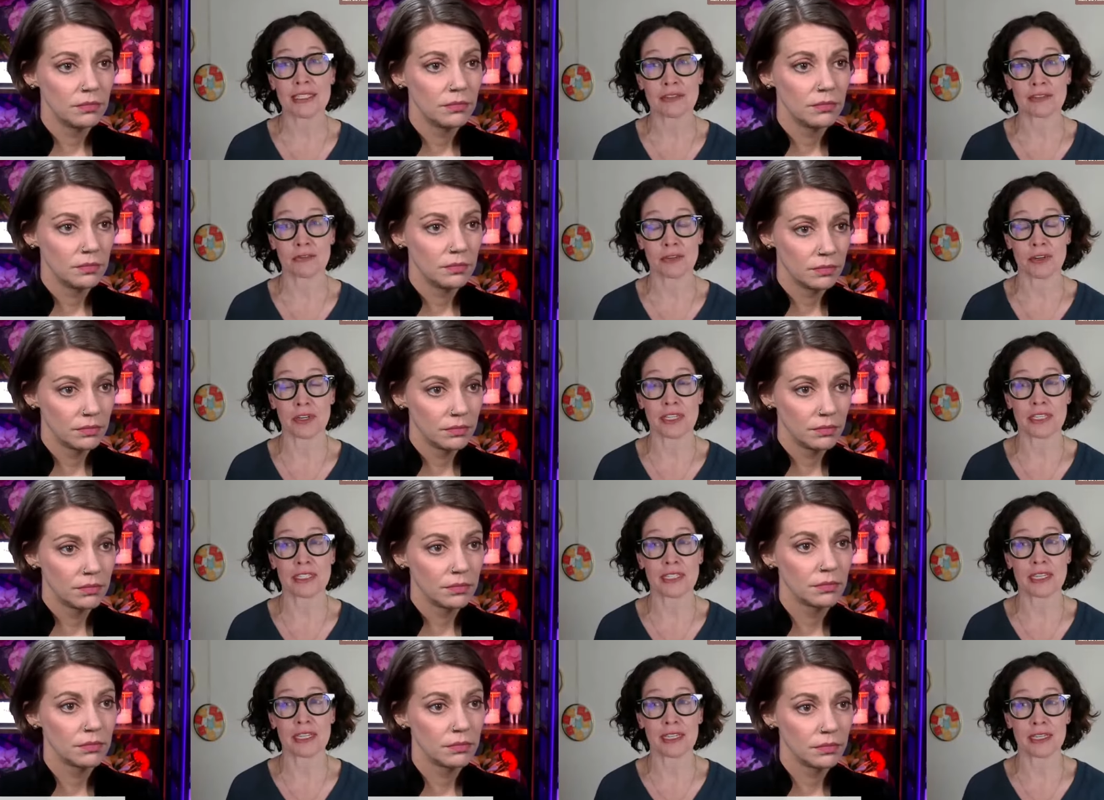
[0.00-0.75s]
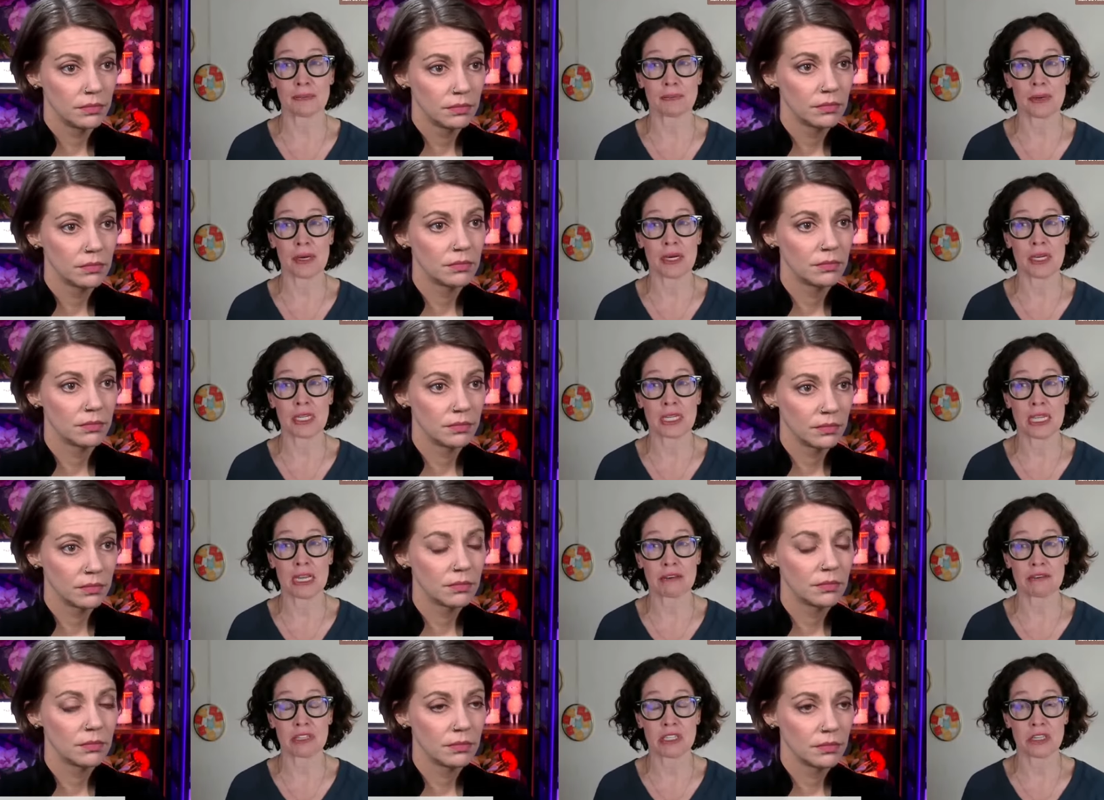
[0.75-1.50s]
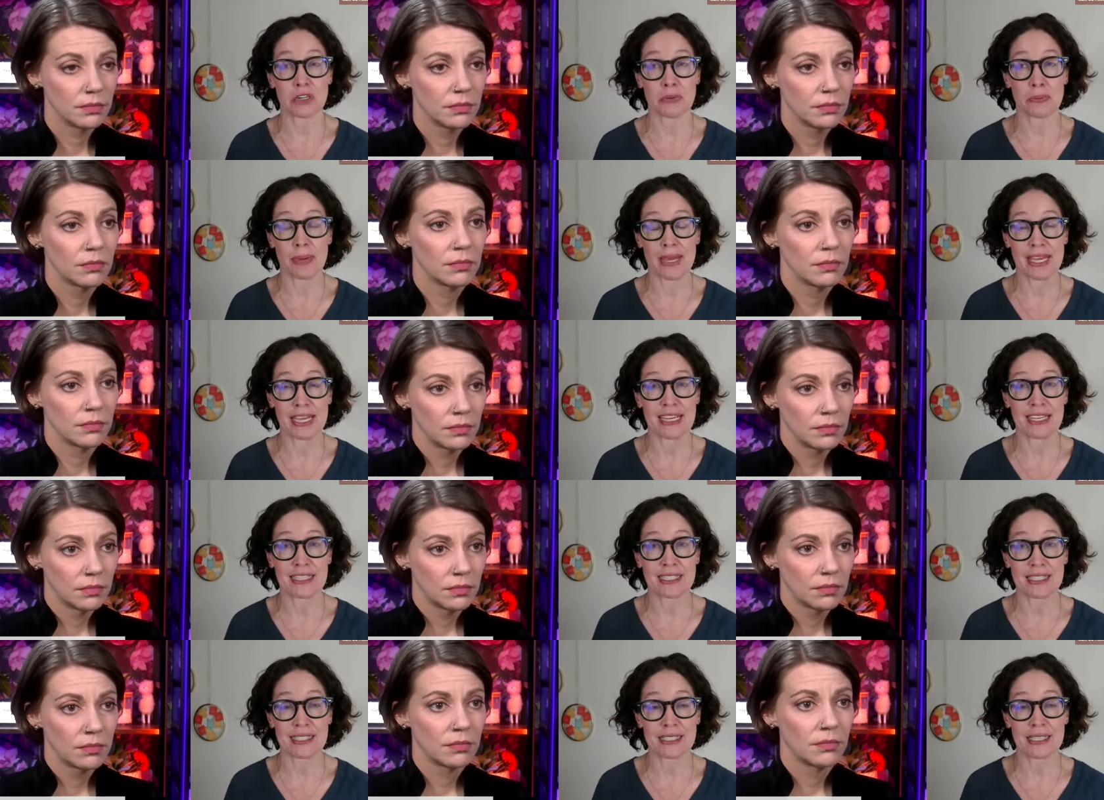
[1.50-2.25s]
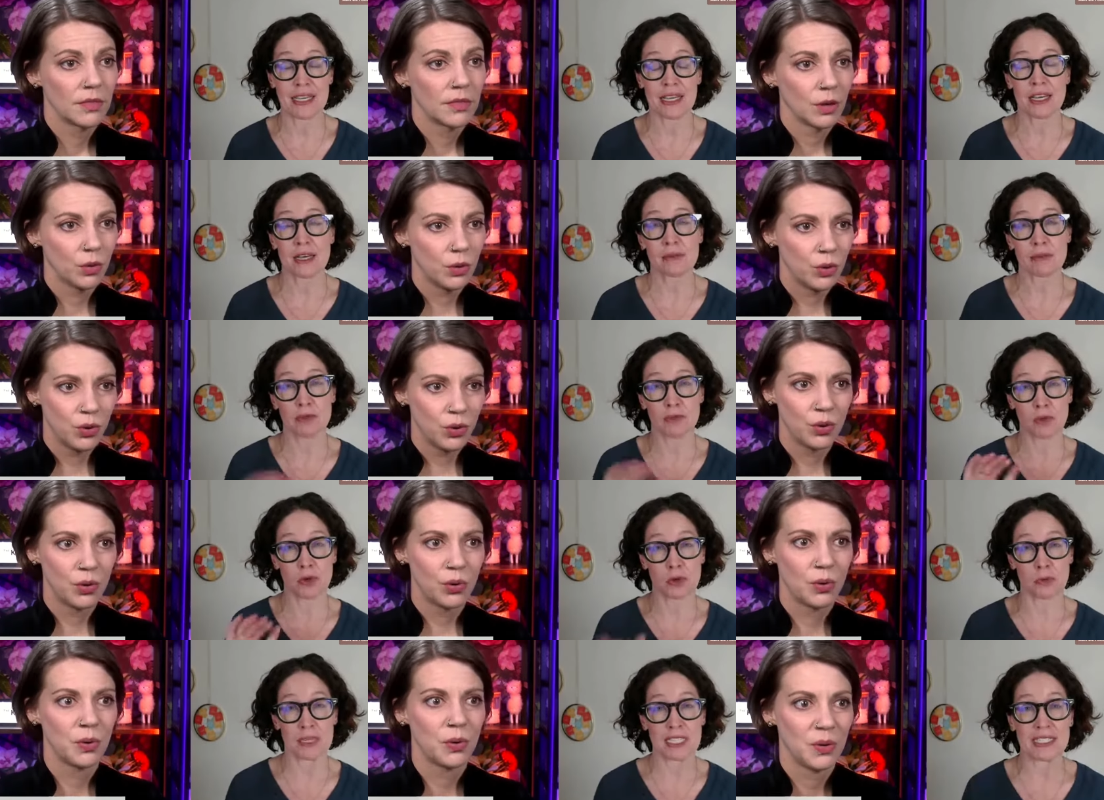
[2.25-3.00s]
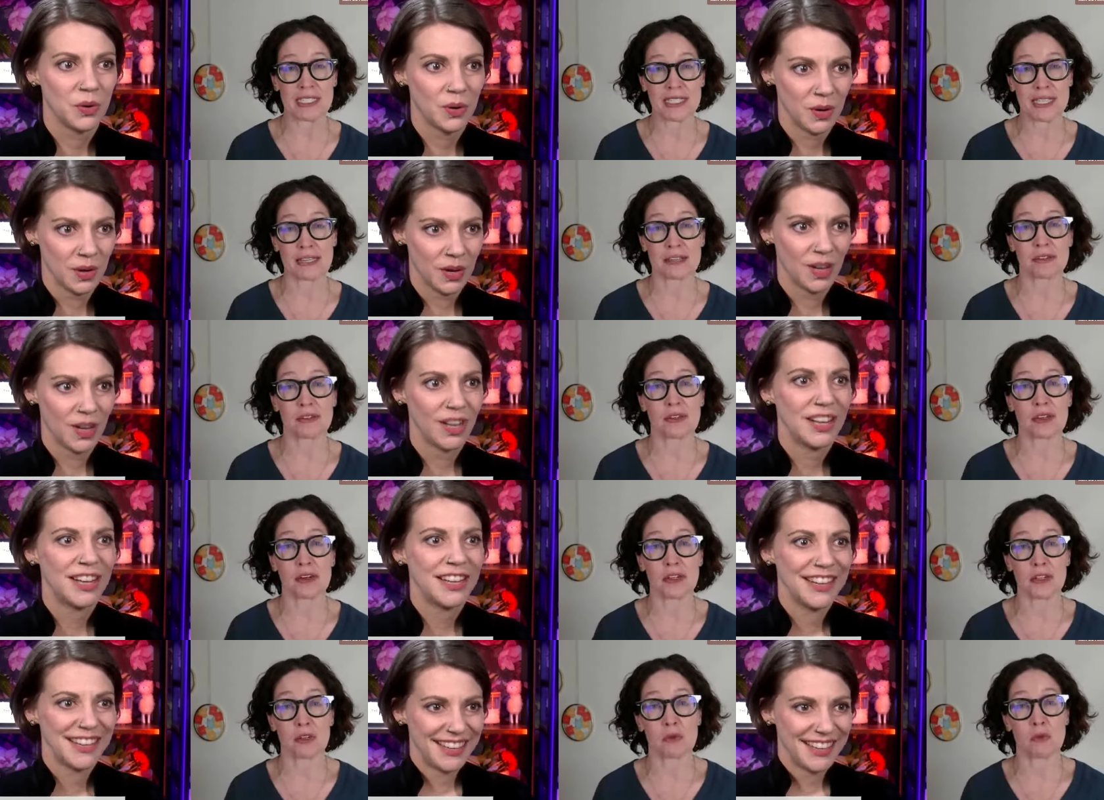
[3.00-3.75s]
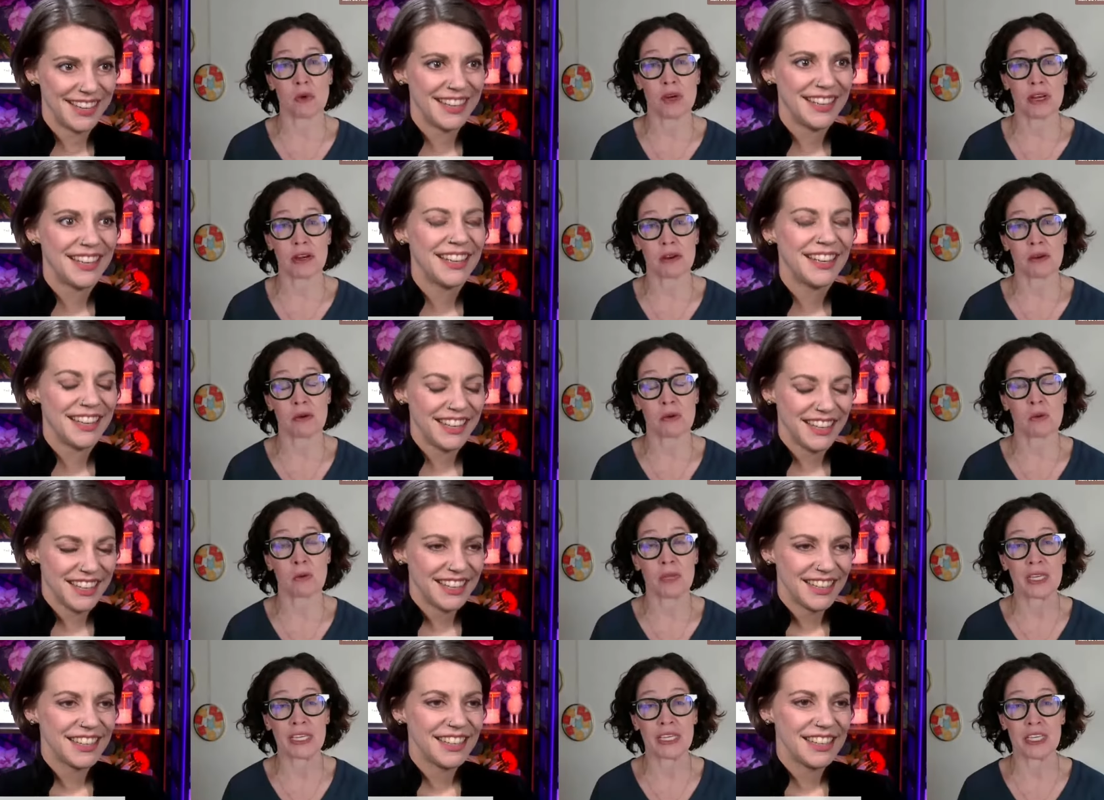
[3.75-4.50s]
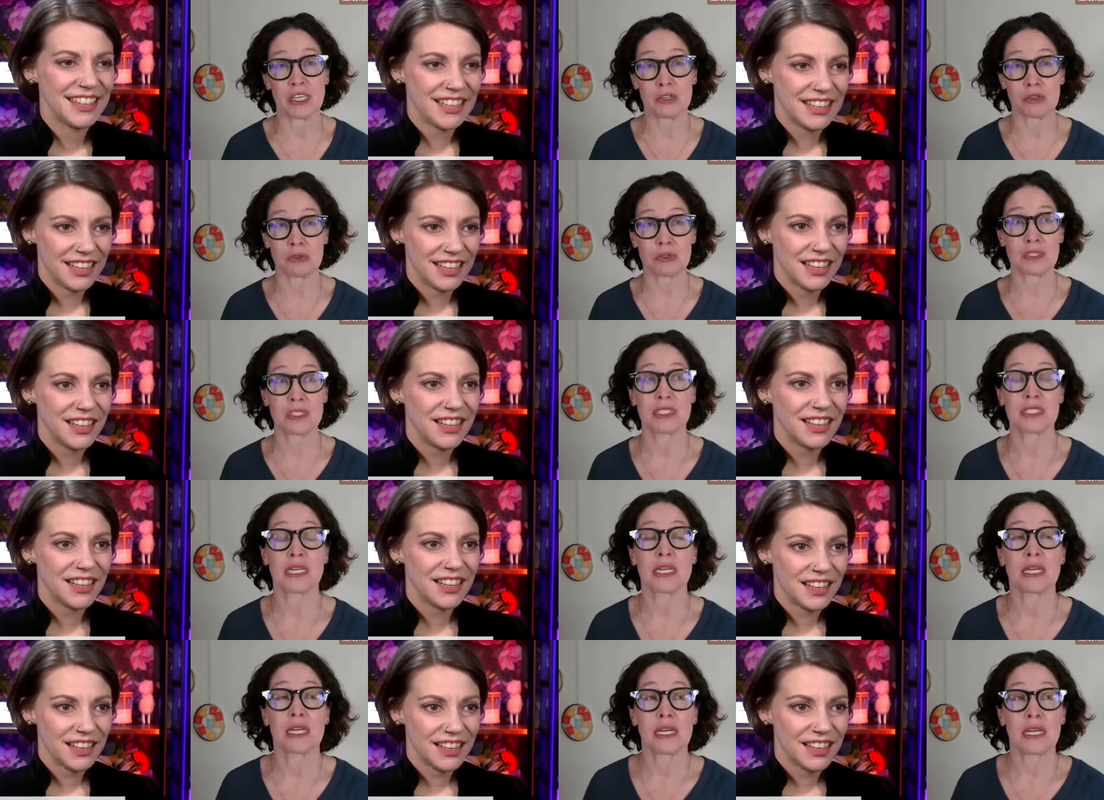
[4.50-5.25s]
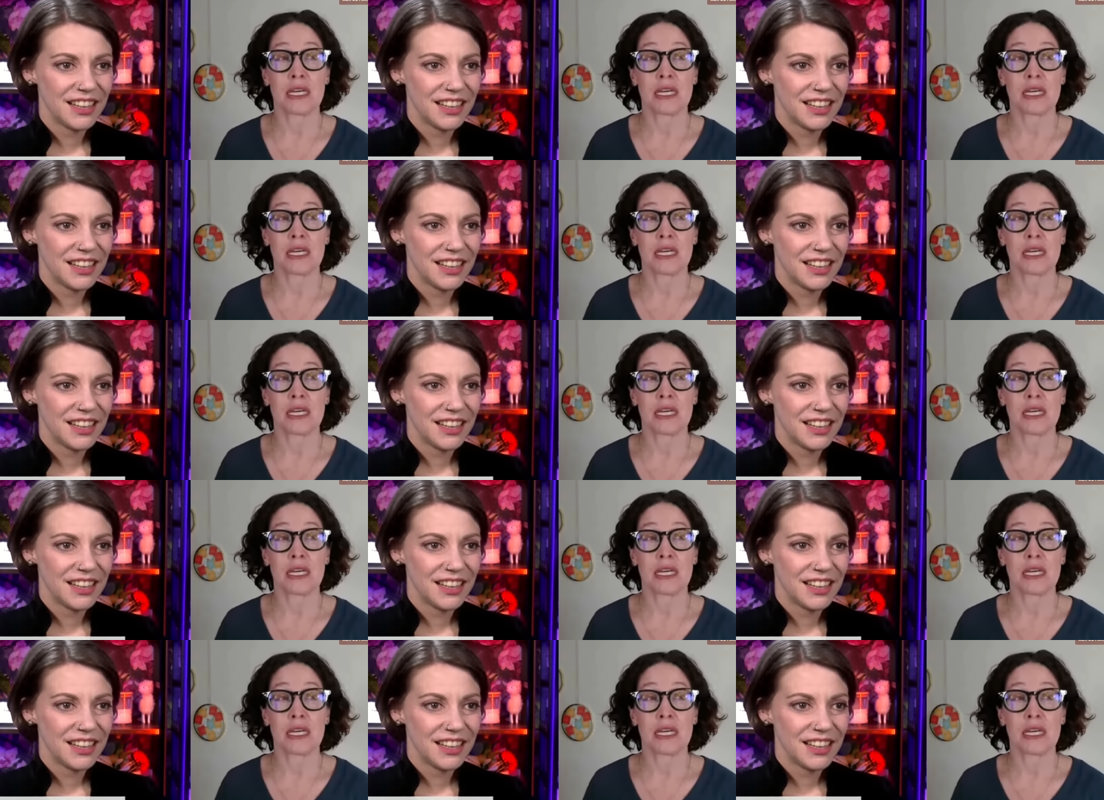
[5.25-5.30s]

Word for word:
Speaker 1: different clip on lavalier mics before we settled on the one we used